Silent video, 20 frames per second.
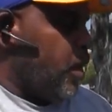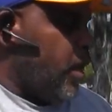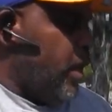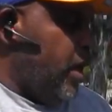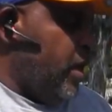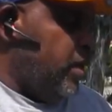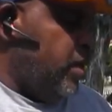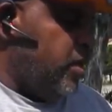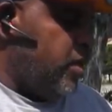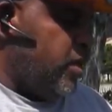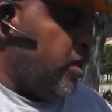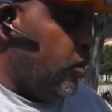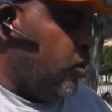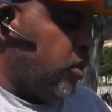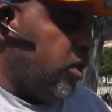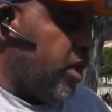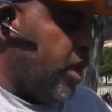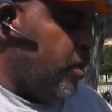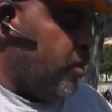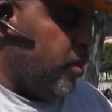And he still
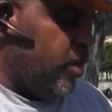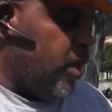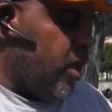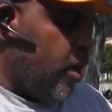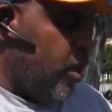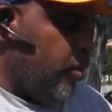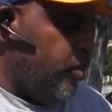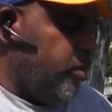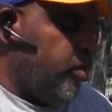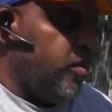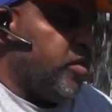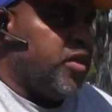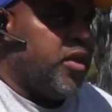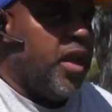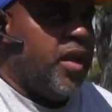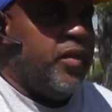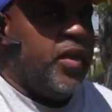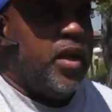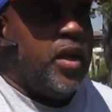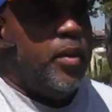was able to help and
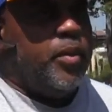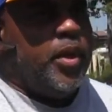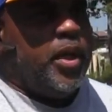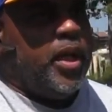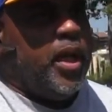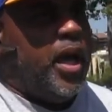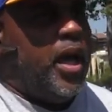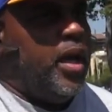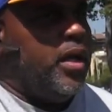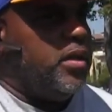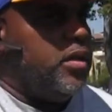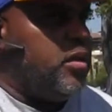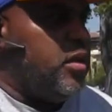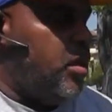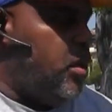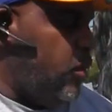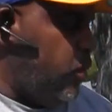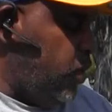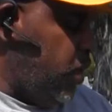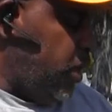save a couple of guys
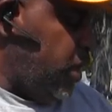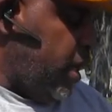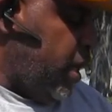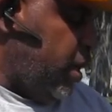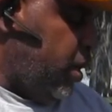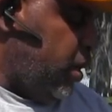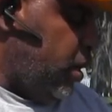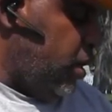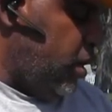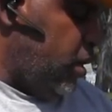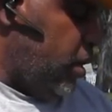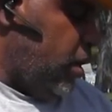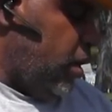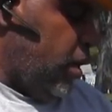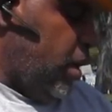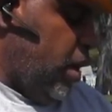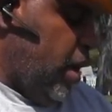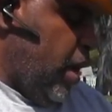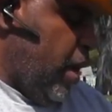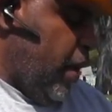along with that.
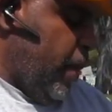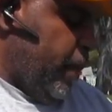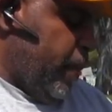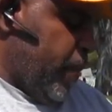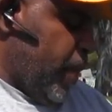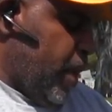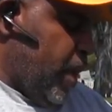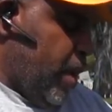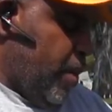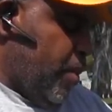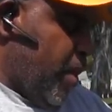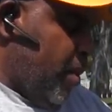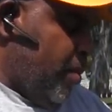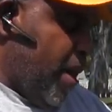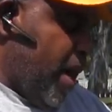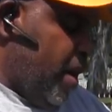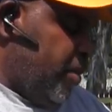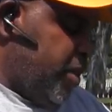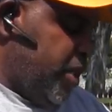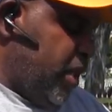And my
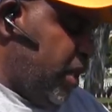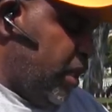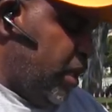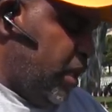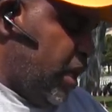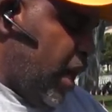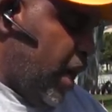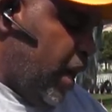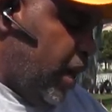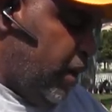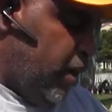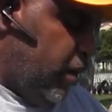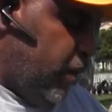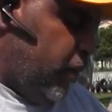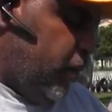mom, she didn't die.